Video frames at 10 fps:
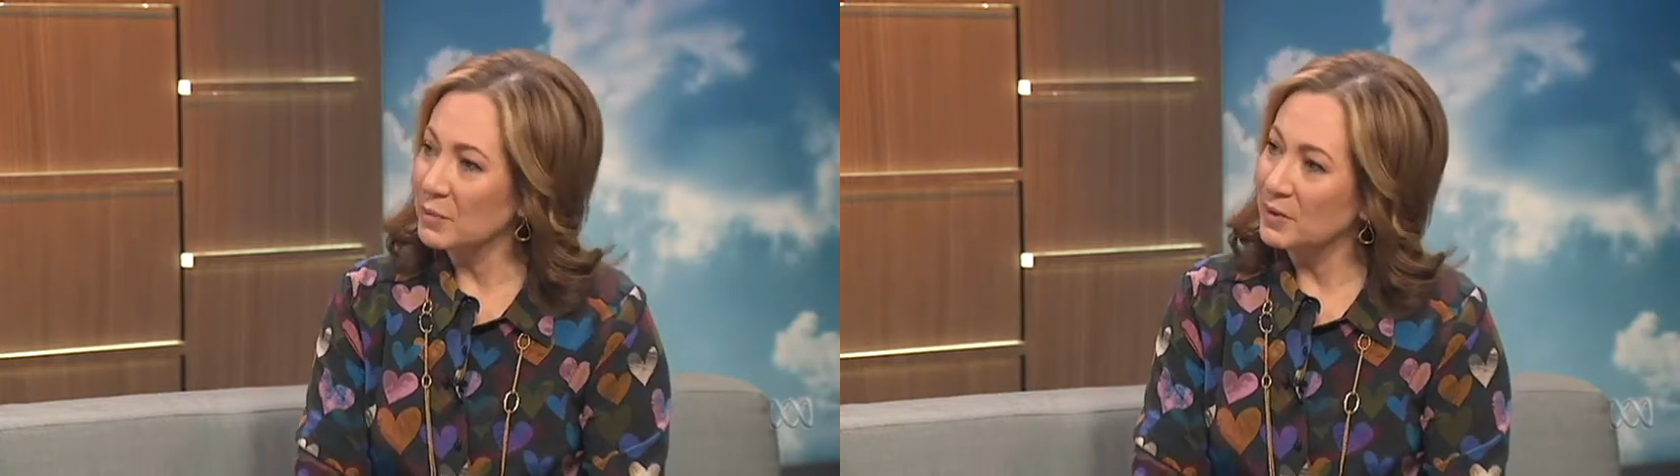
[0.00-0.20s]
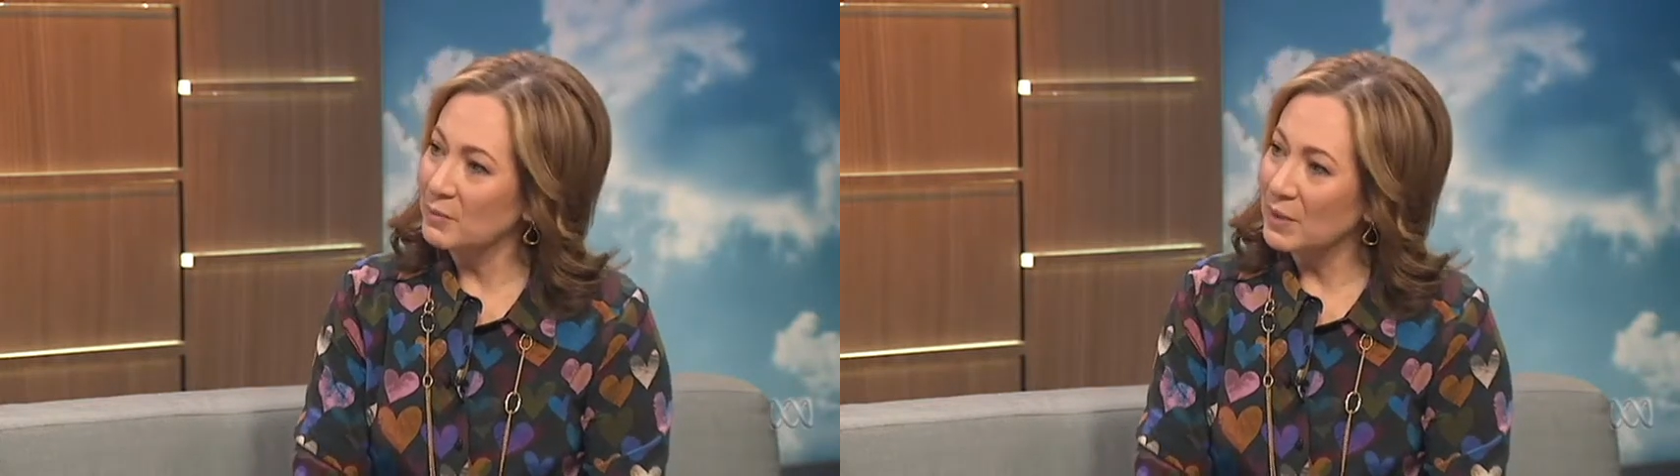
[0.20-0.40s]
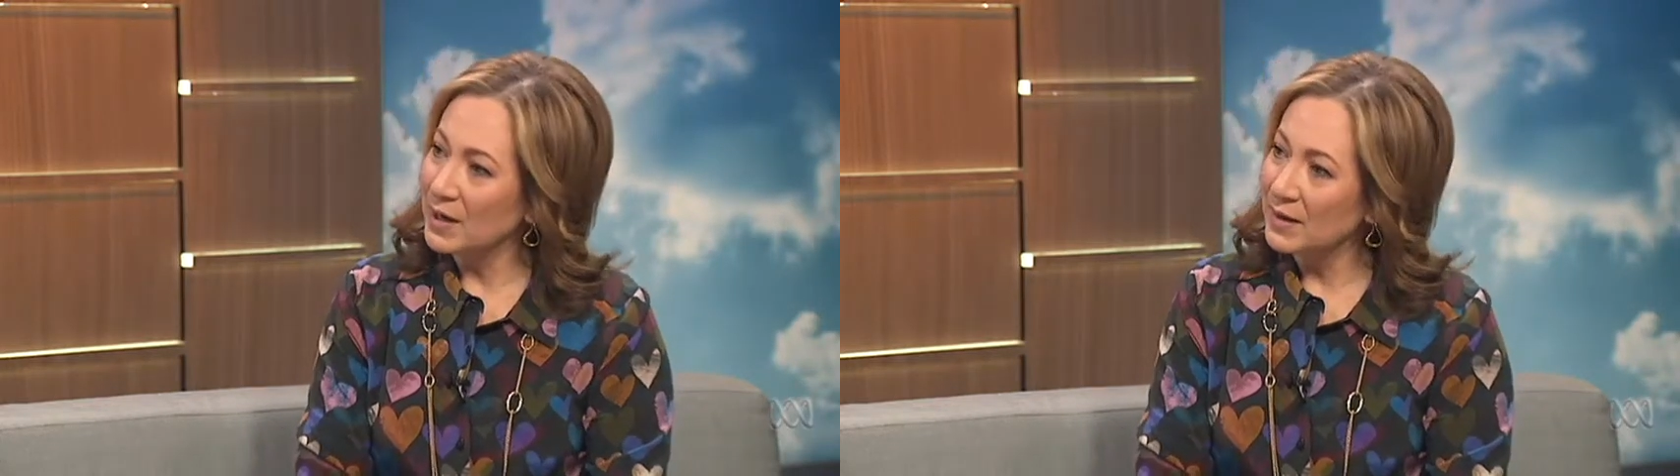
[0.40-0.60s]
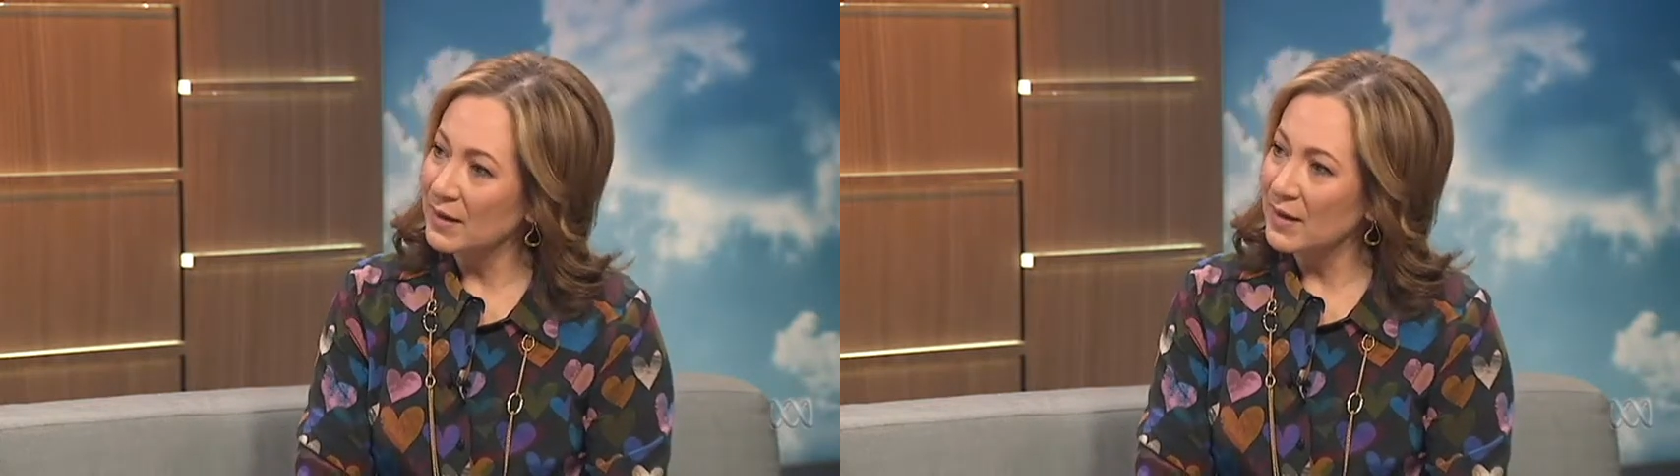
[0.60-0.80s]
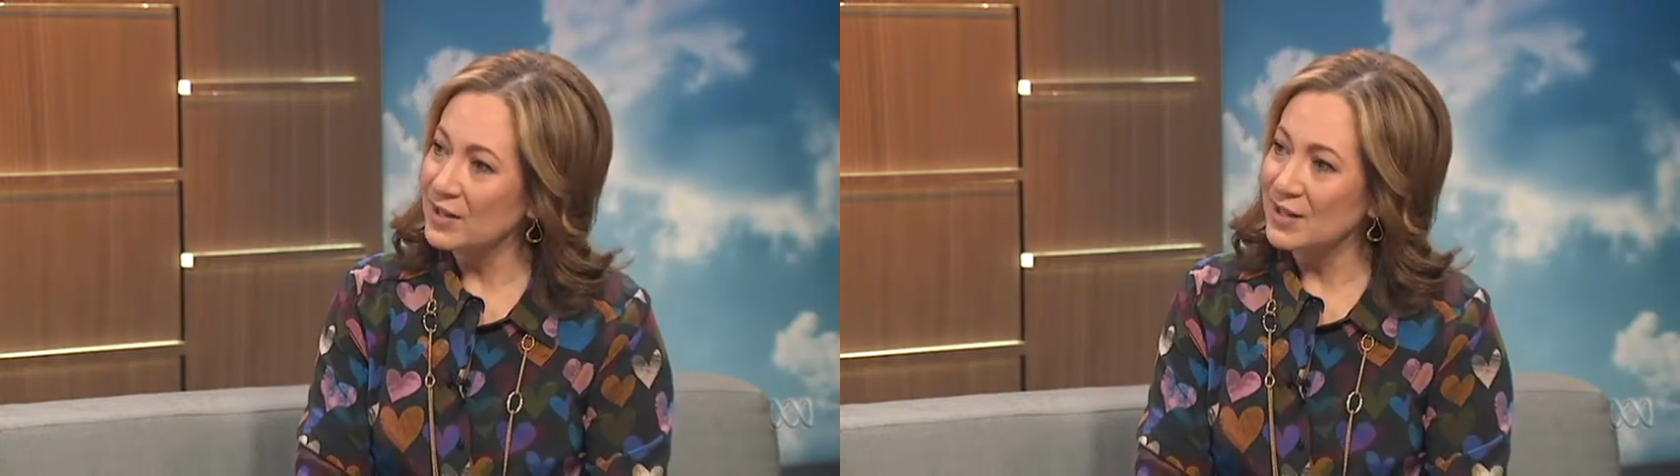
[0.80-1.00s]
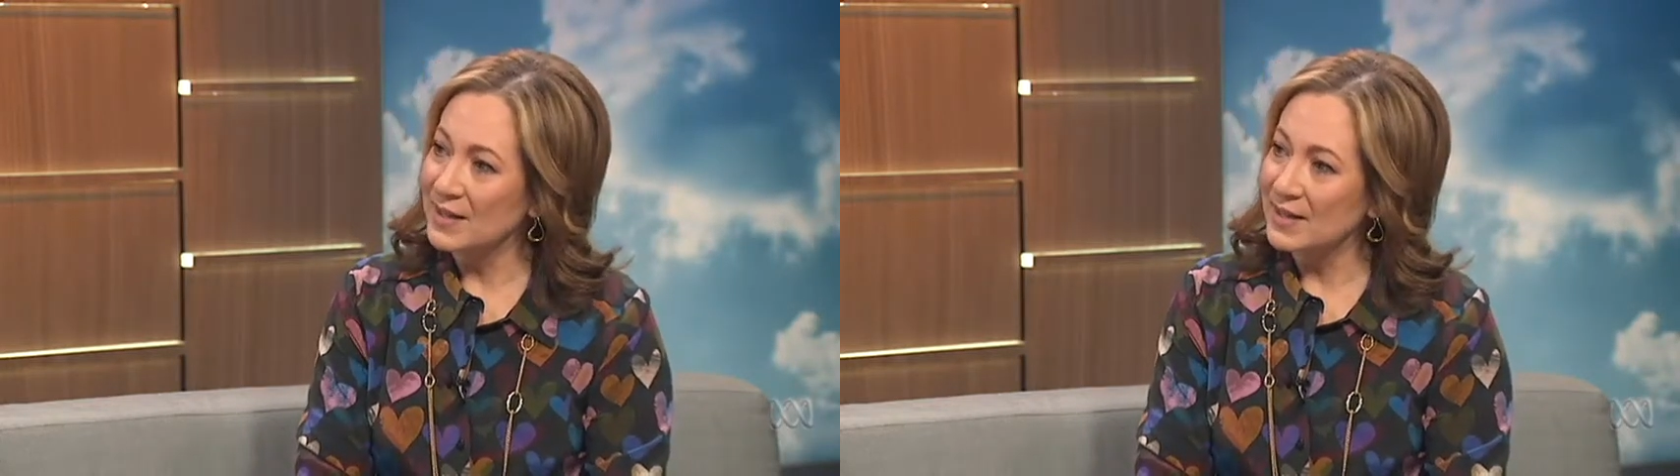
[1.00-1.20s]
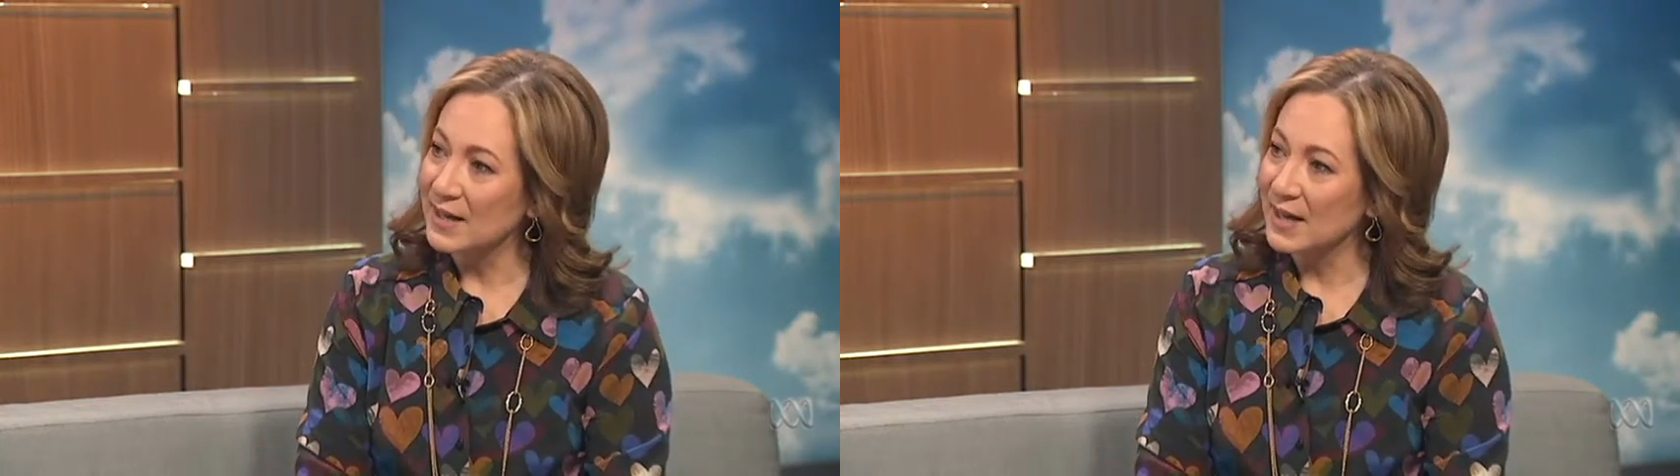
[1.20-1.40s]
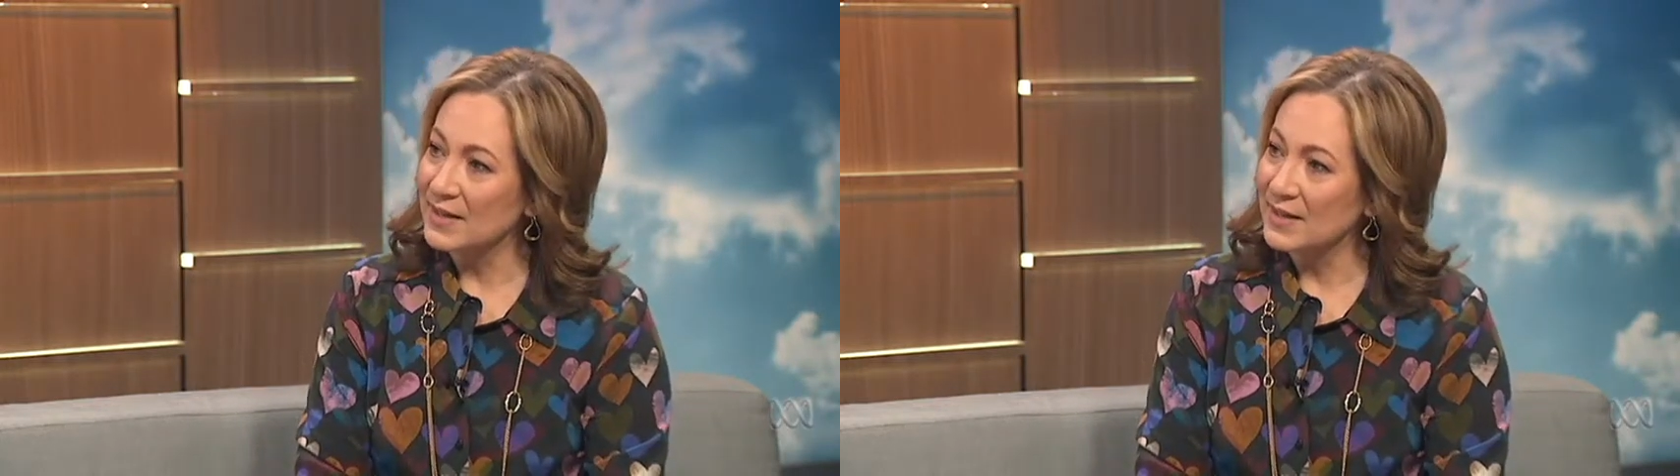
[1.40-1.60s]
But by and large, these
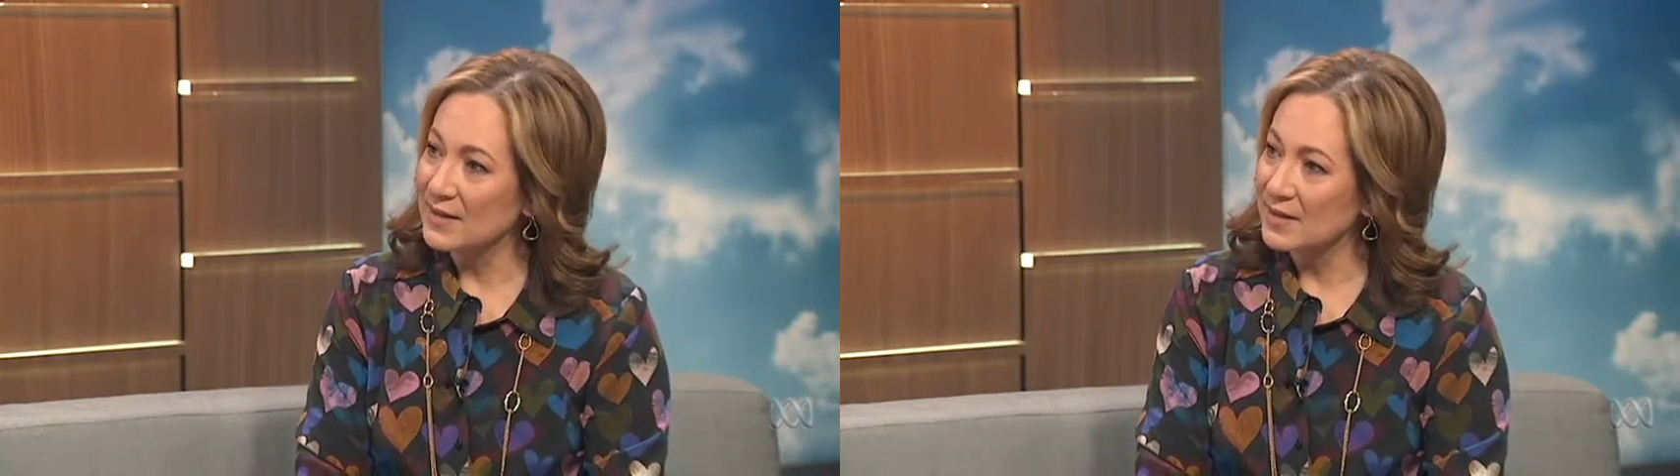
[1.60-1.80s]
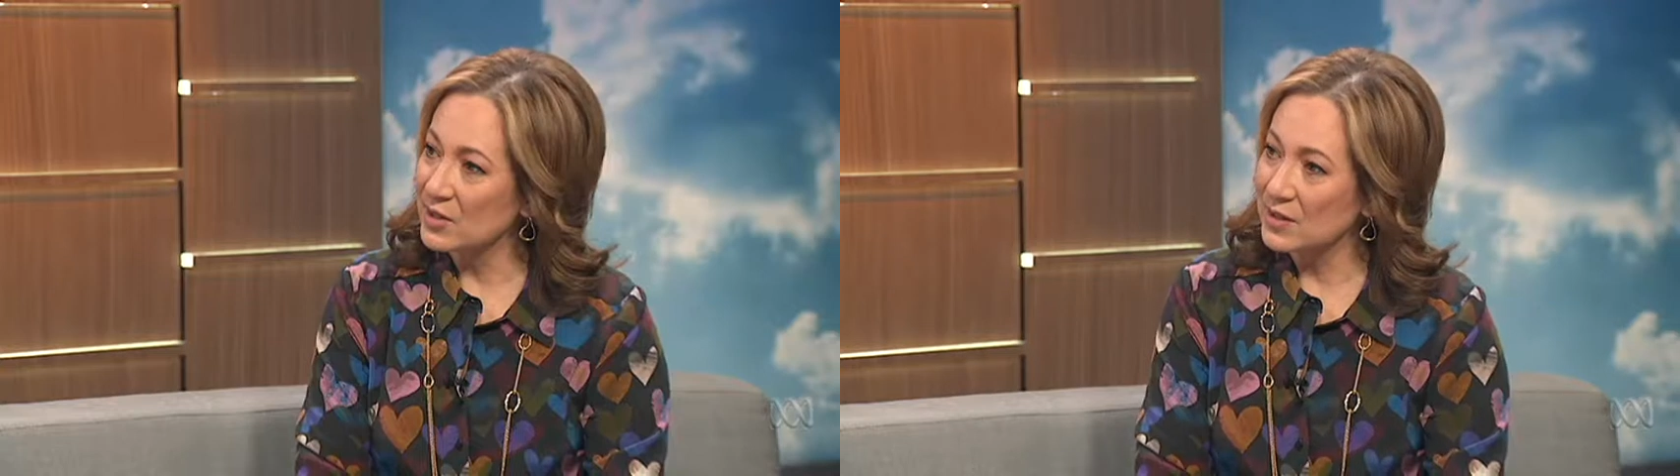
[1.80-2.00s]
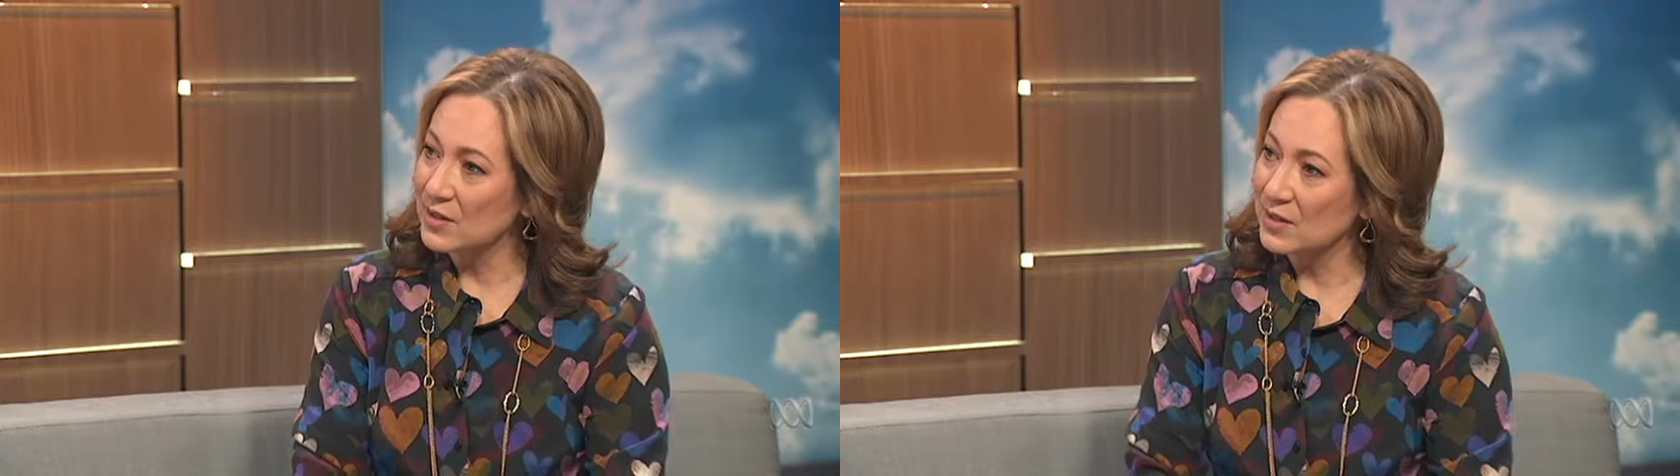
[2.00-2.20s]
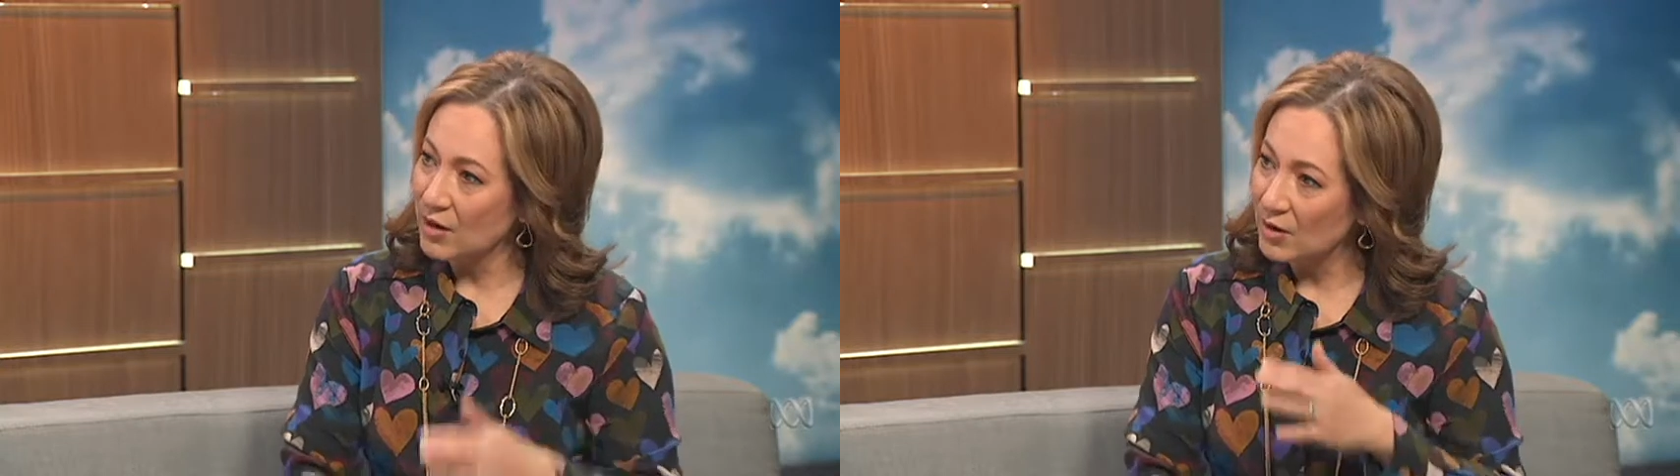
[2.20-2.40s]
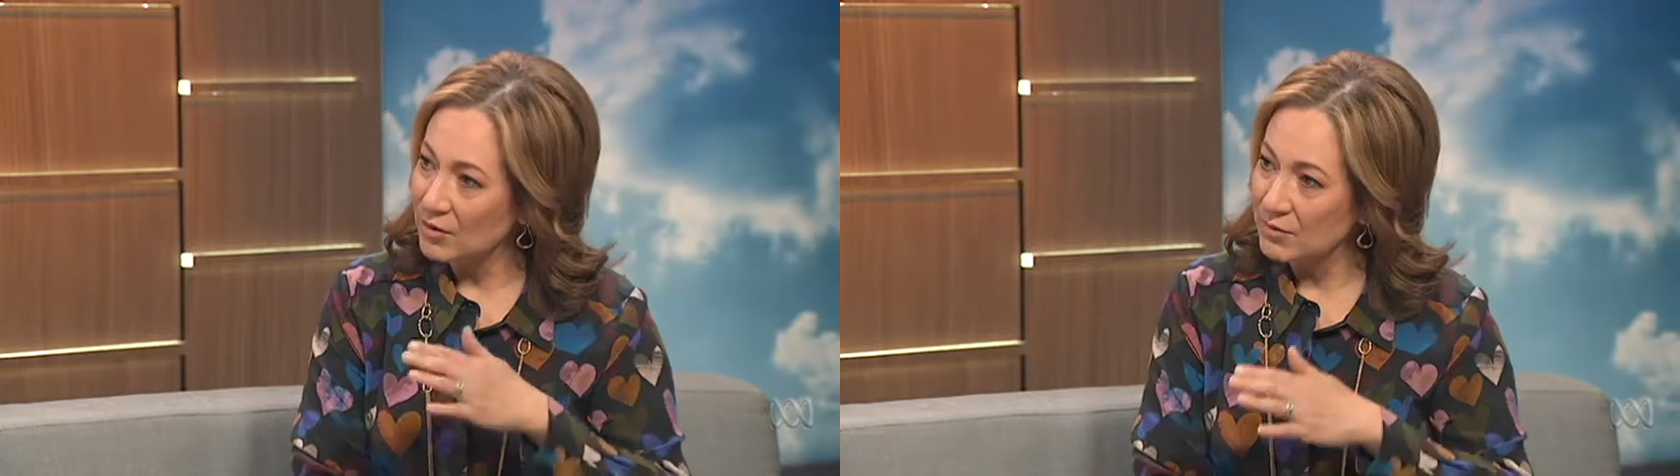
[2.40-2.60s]
cases just go